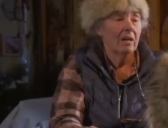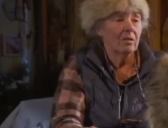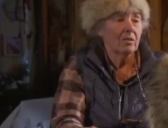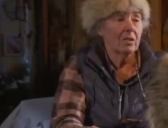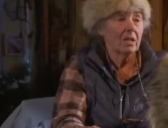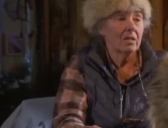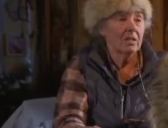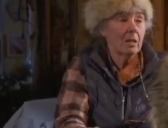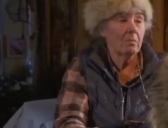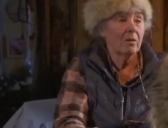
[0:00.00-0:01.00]
Go start
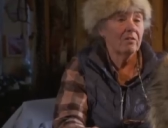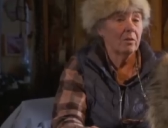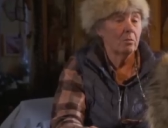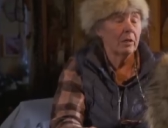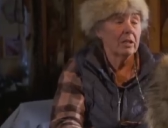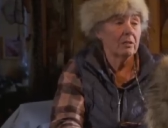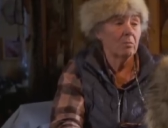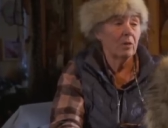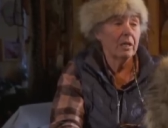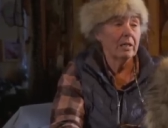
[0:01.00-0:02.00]
supper if you'll bring some wood